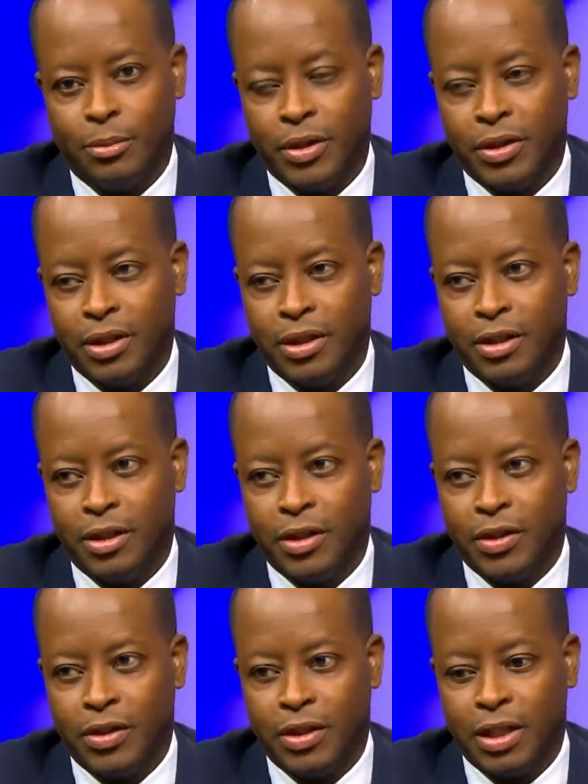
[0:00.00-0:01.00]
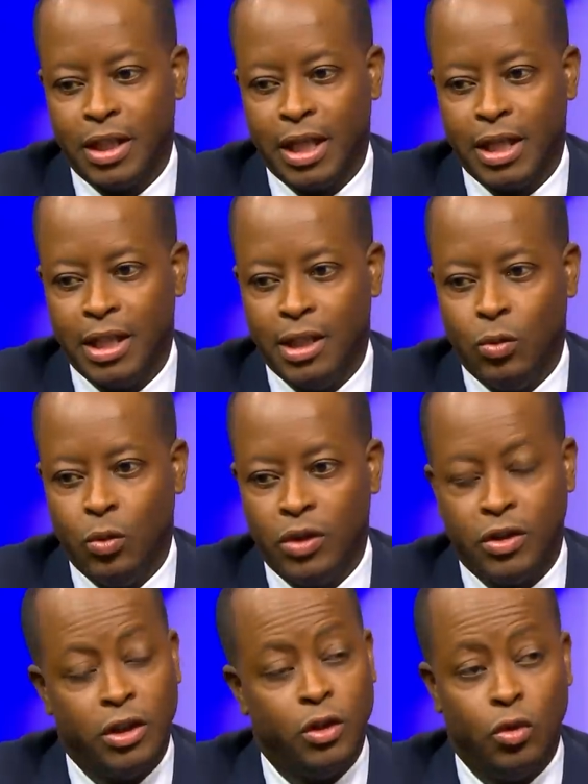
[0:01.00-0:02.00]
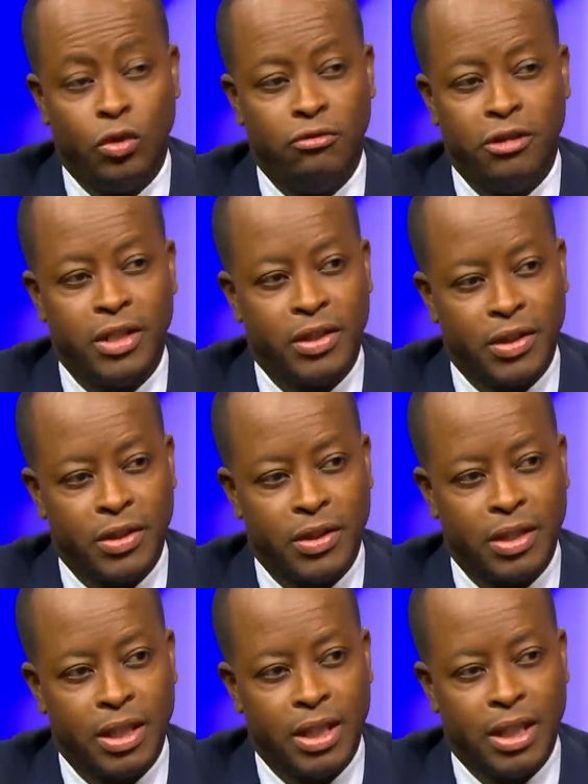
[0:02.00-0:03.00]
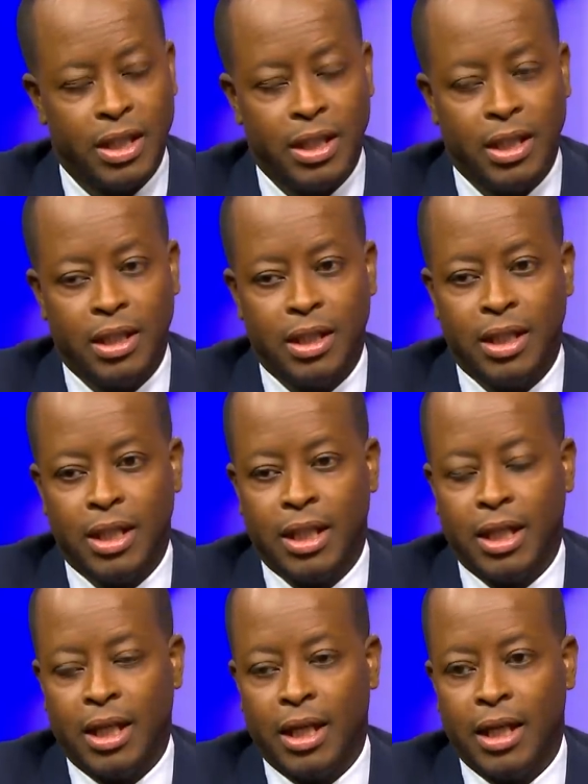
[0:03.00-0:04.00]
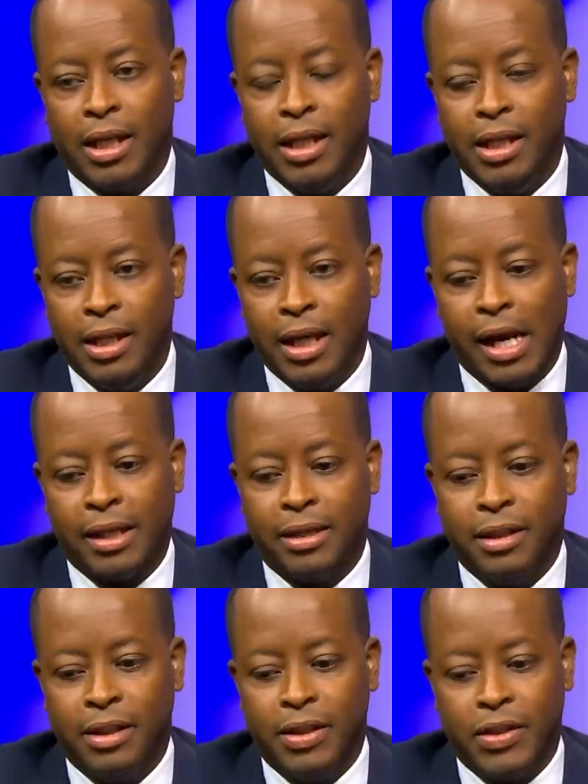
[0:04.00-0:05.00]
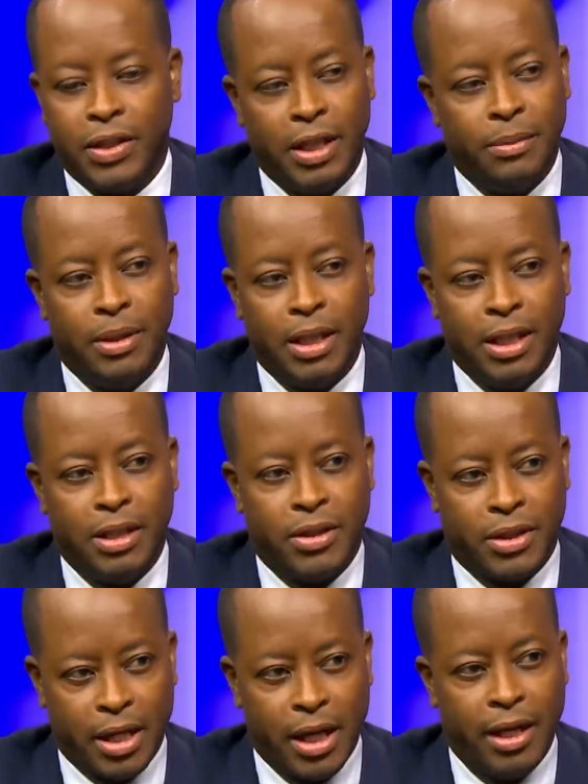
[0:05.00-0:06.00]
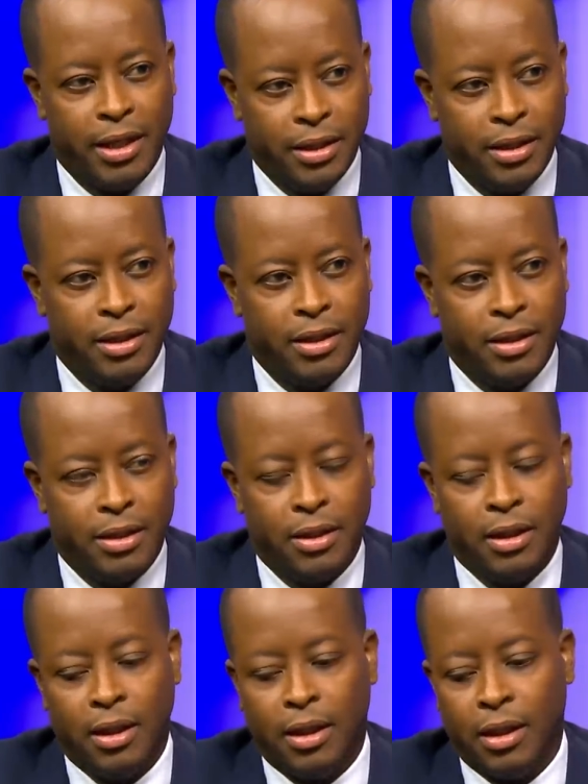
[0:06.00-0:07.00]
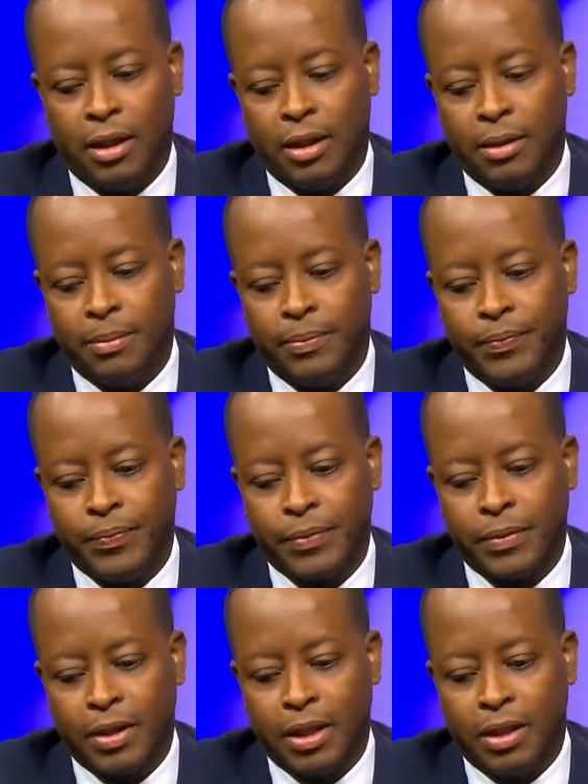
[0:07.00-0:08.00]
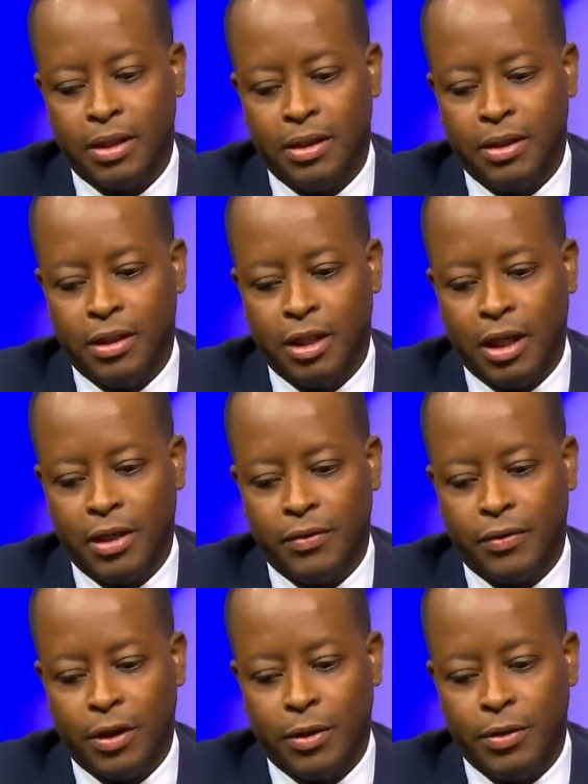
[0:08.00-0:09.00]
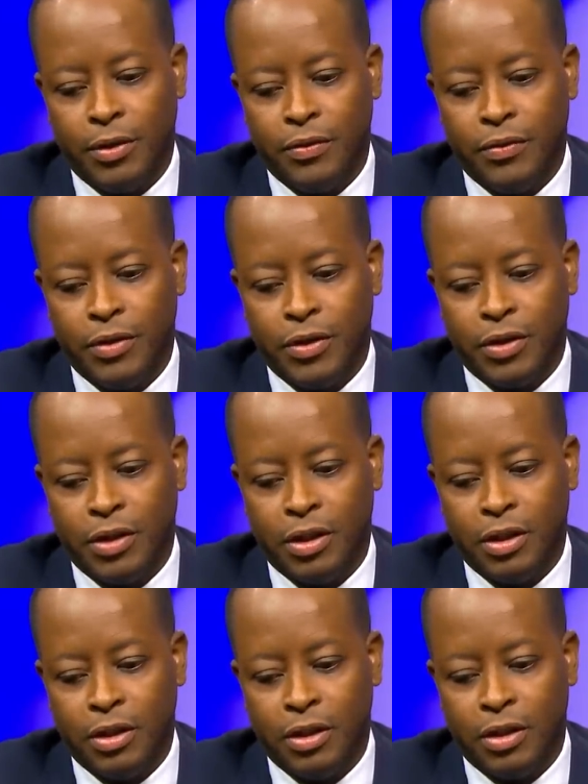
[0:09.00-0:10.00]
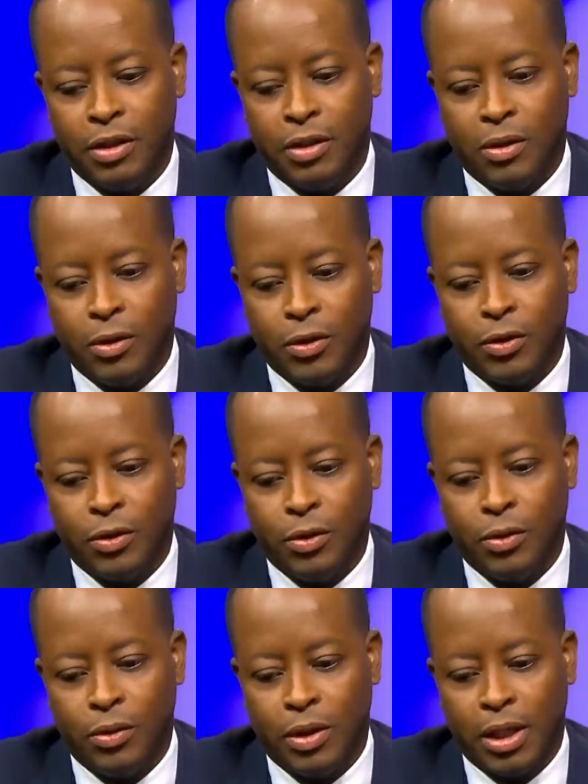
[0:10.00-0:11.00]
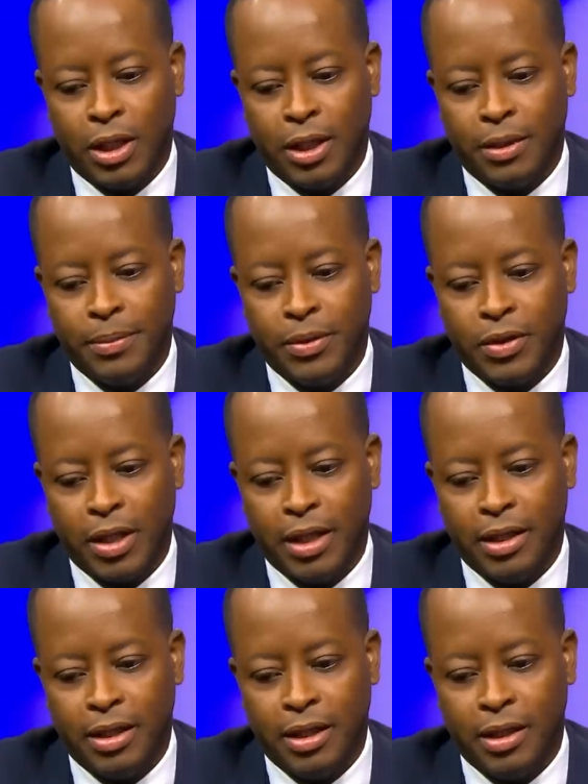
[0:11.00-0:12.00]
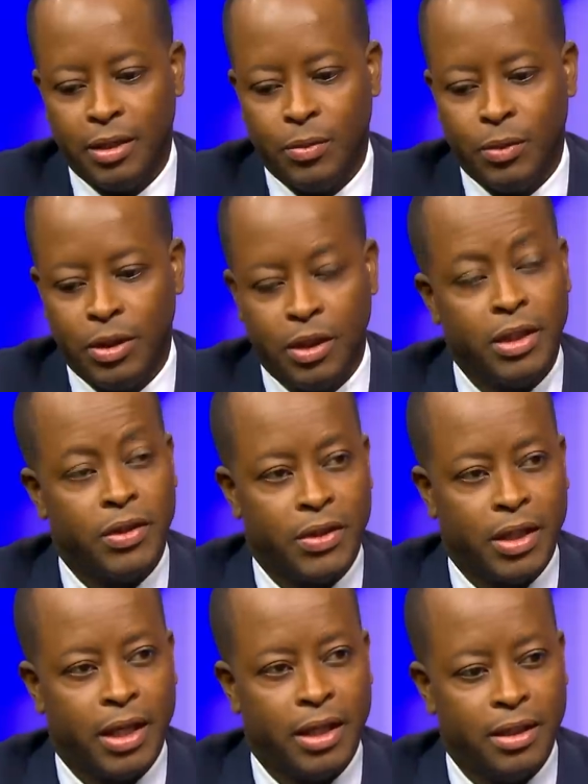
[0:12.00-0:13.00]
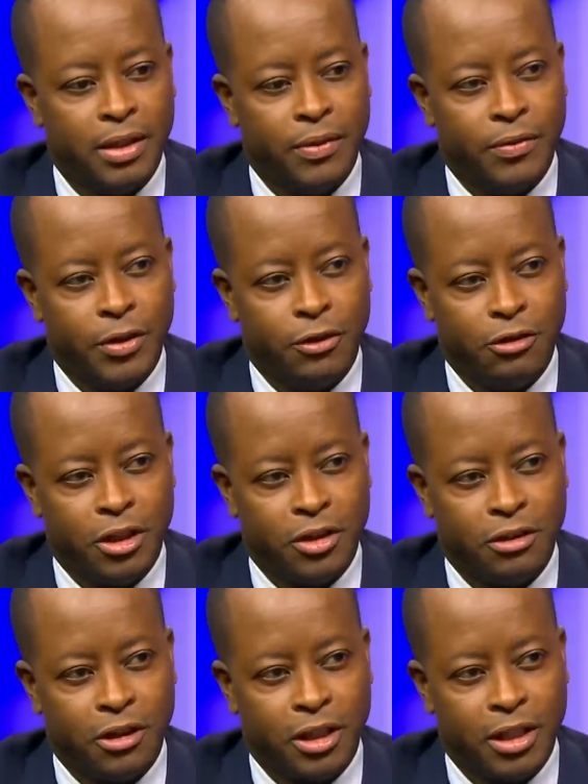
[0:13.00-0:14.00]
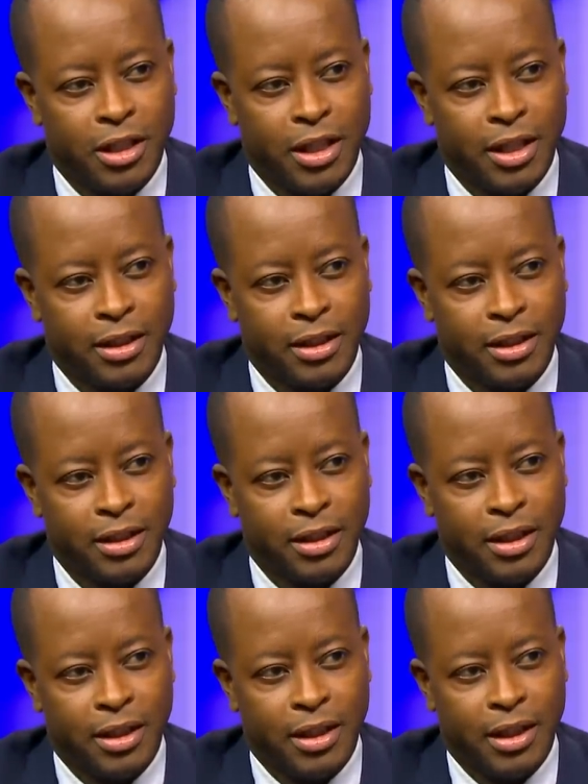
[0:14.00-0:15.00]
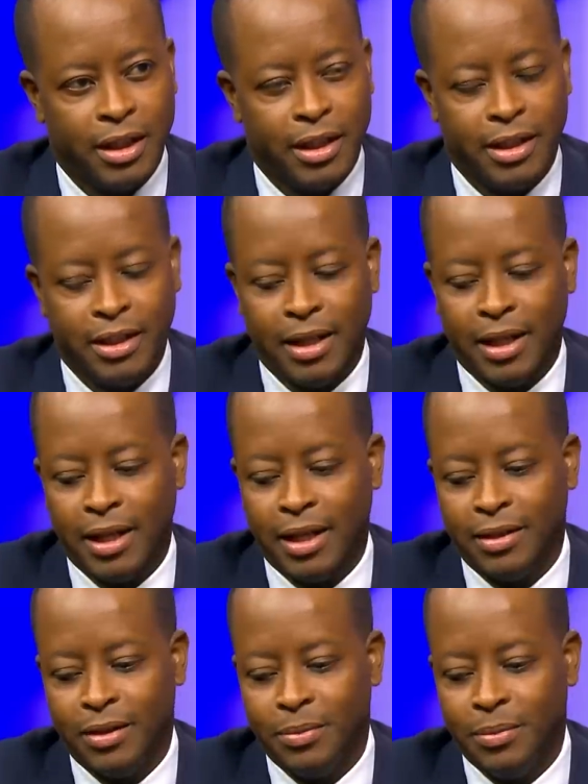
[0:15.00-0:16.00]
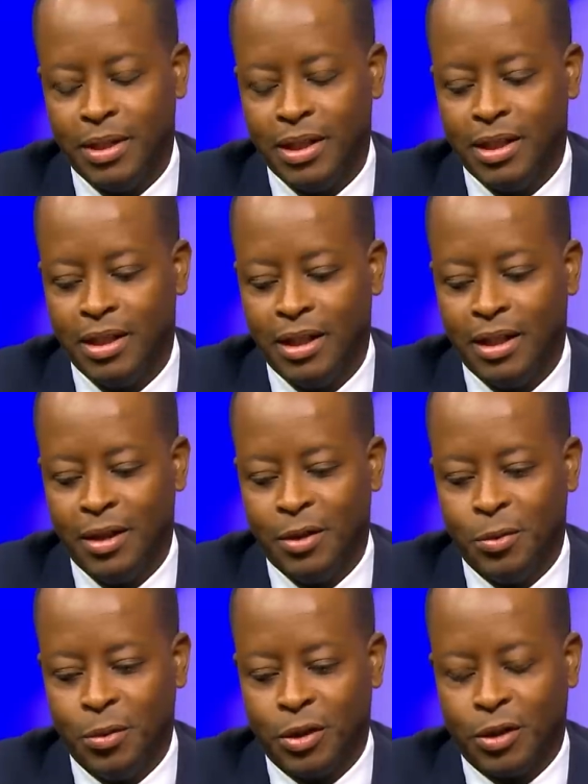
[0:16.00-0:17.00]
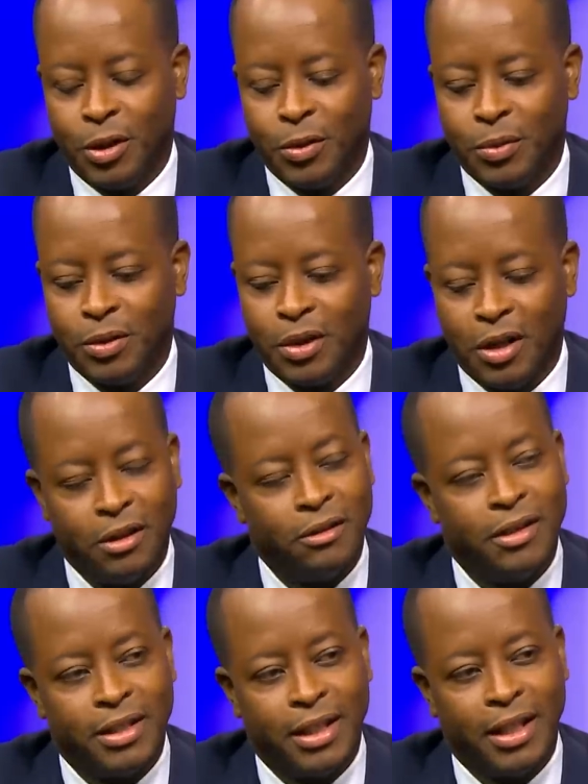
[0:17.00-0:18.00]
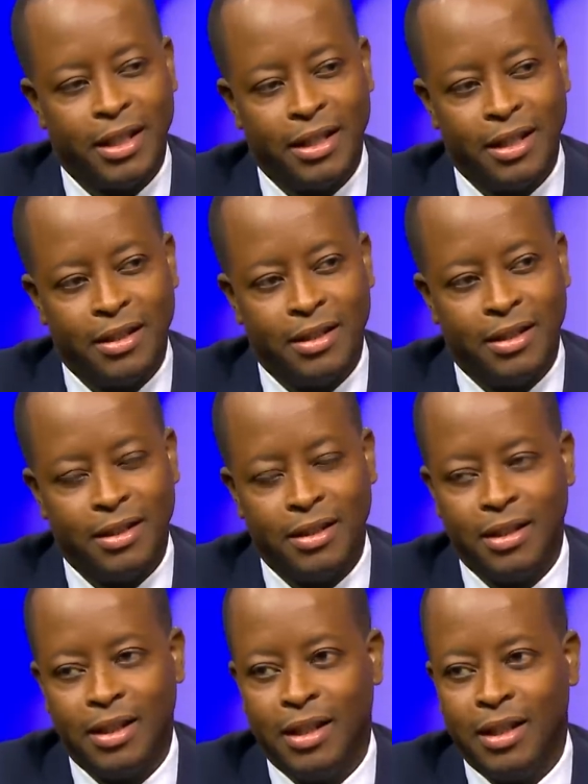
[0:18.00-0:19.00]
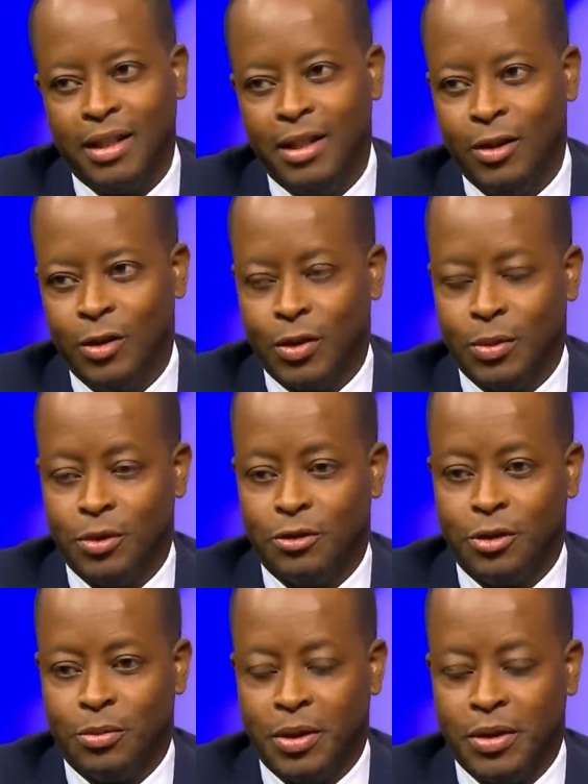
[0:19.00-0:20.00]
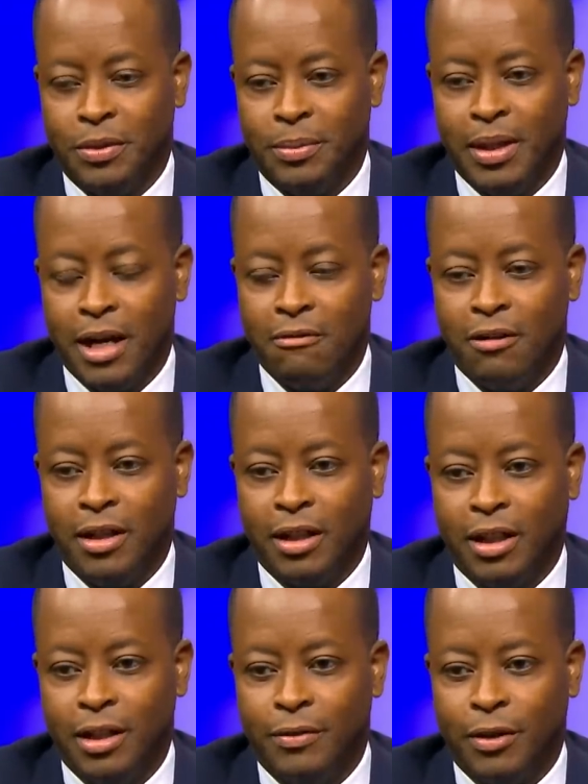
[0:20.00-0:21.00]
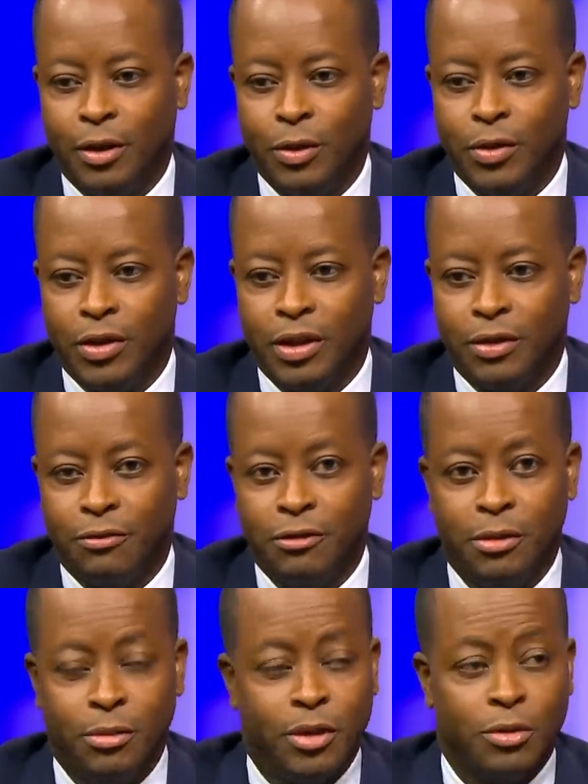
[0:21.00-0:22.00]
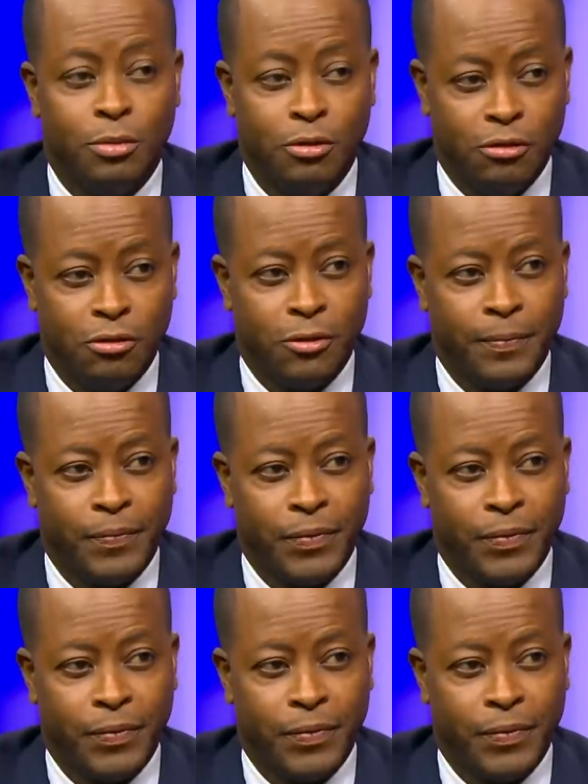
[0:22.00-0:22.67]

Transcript: President Johnson, and he was a known racist. Yeah. He actually, on the same day he signed the charter for Howard University, also decided that he would not sign the first Reconstruction Acts, and that had to be worked out with Congress to get that done. Yeah. He also was responsible, ironically, for closing the Freedmen's Bureau